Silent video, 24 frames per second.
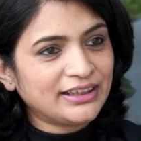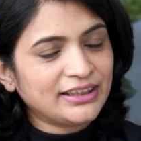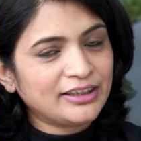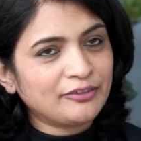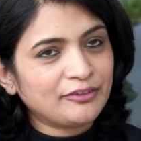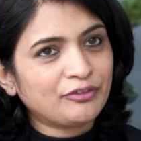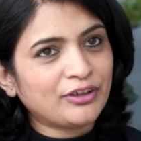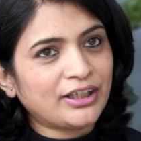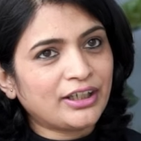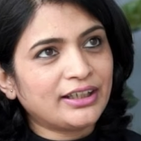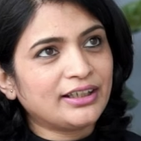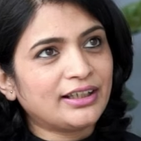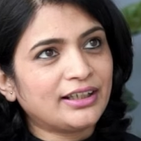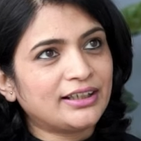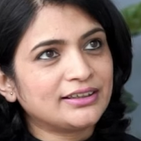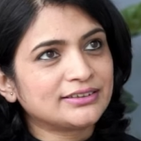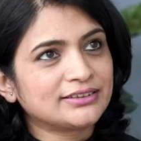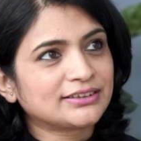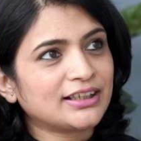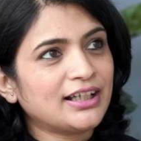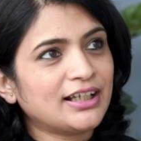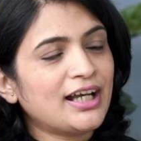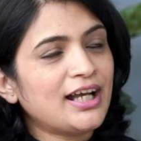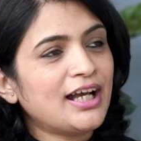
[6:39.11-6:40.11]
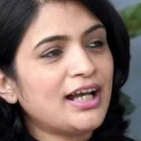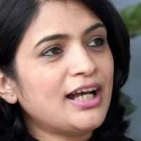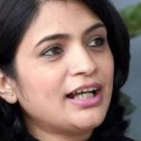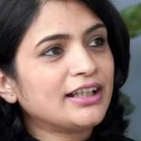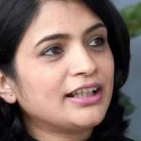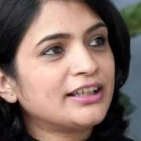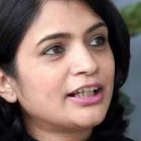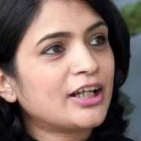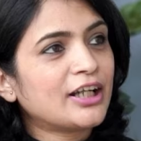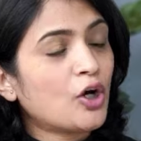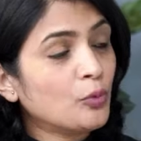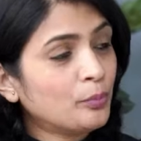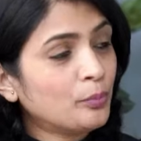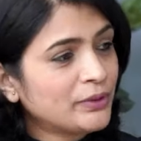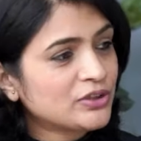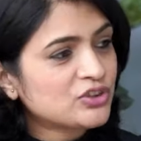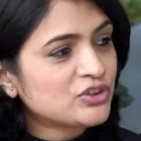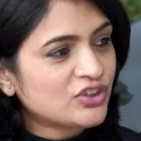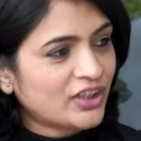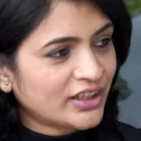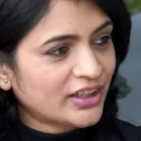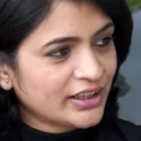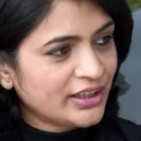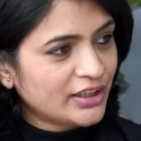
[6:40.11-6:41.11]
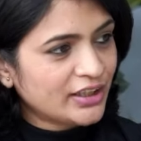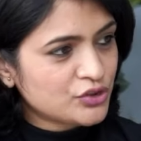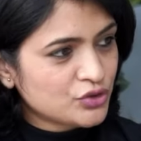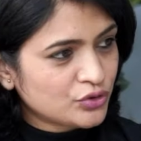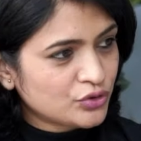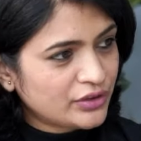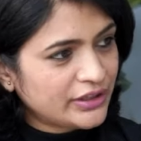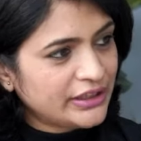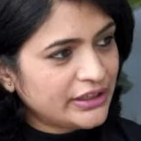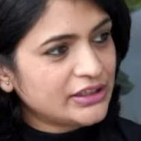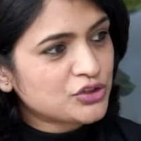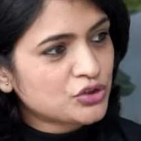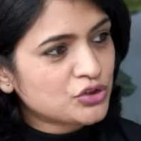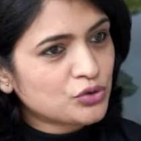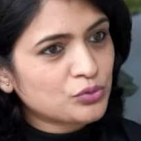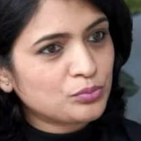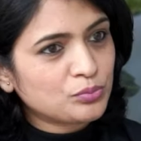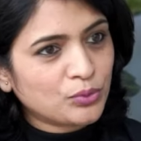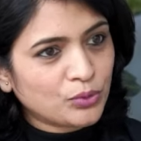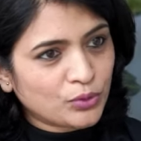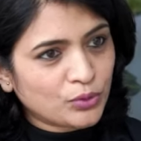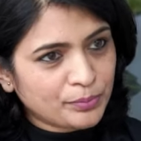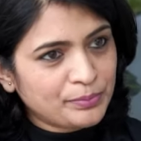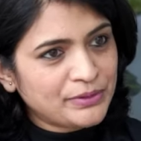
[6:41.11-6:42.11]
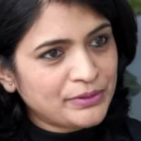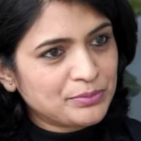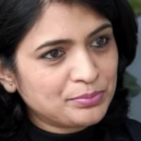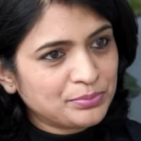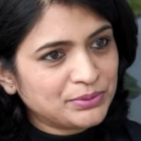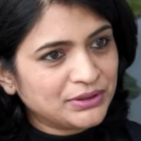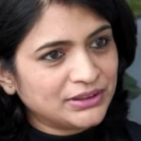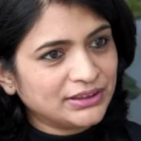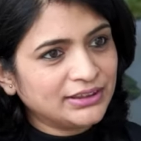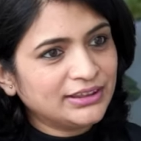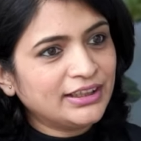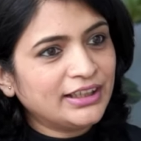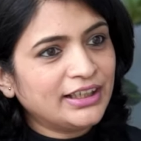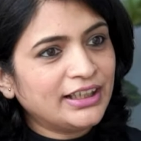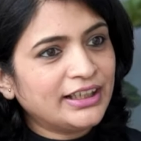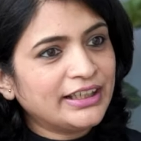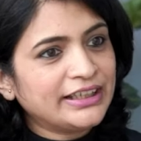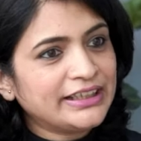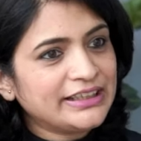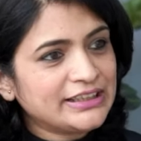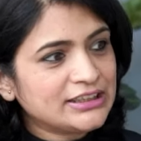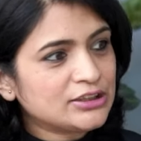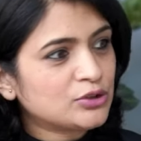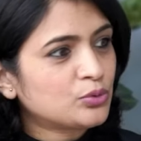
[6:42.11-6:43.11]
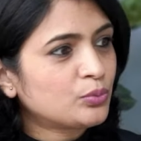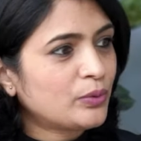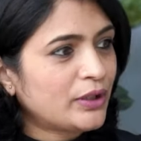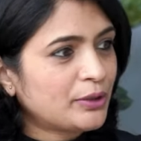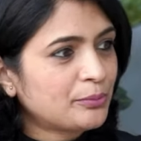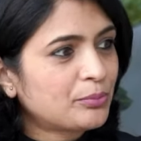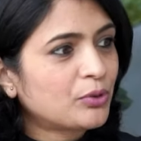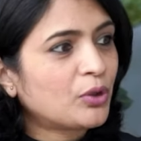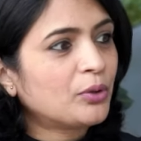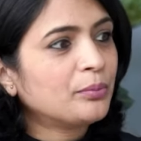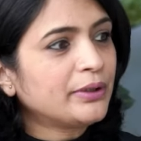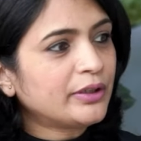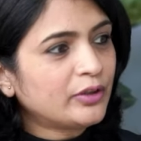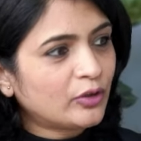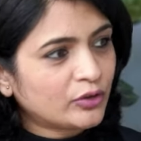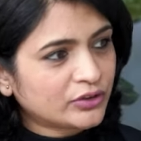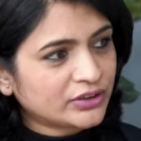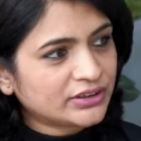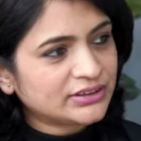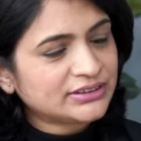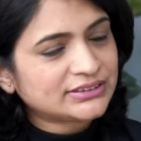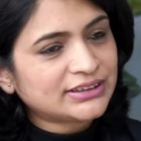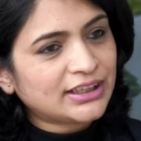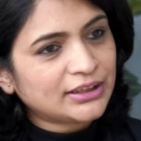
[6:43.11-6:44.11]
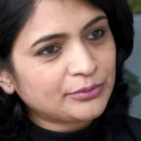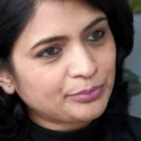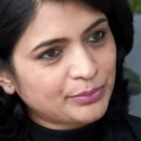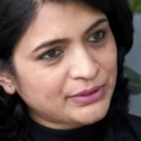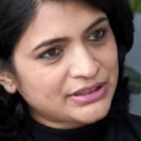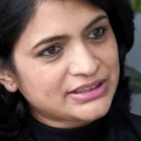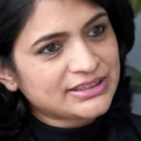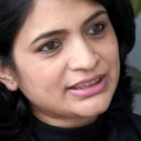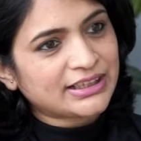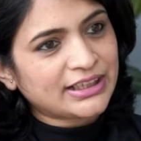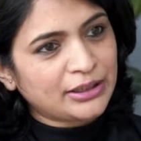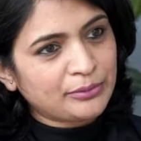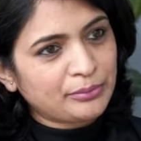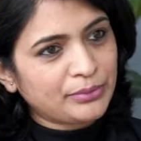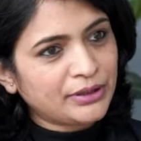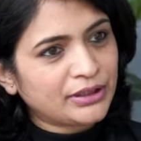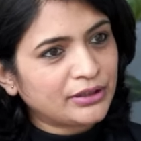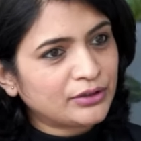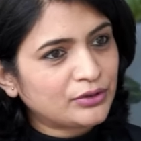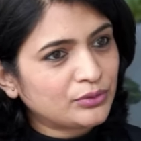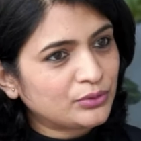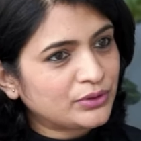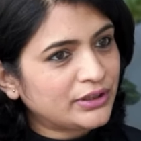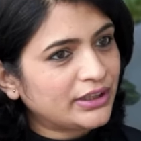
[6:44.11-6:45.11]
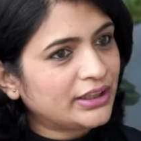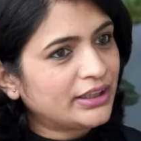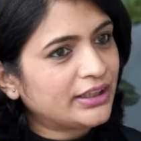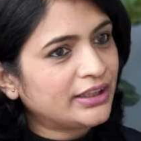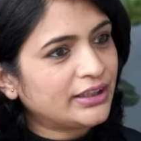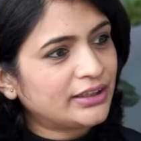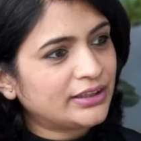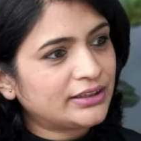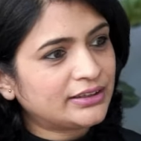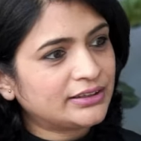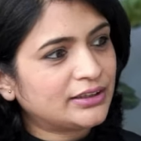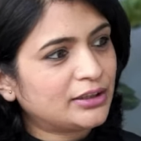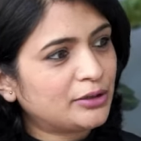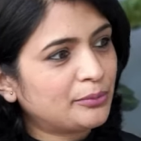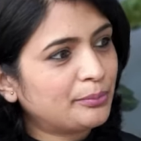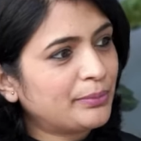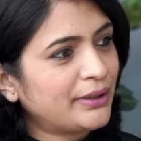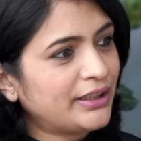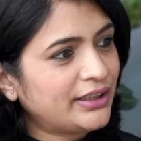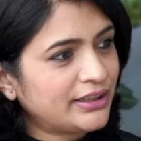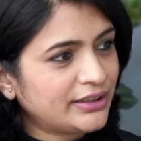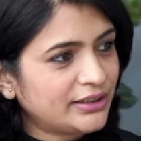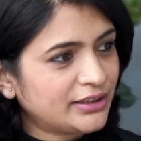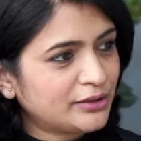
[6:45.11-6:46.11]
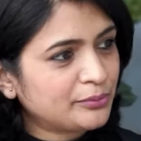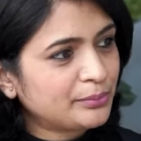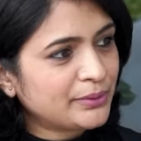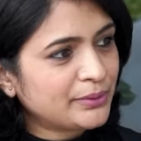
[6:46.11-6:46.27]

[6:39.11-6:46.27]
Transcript: if I'll ask that how much sangya should reach to more people hmm. is when probably doctors start prescribing Absolutely. to their uh, bedridden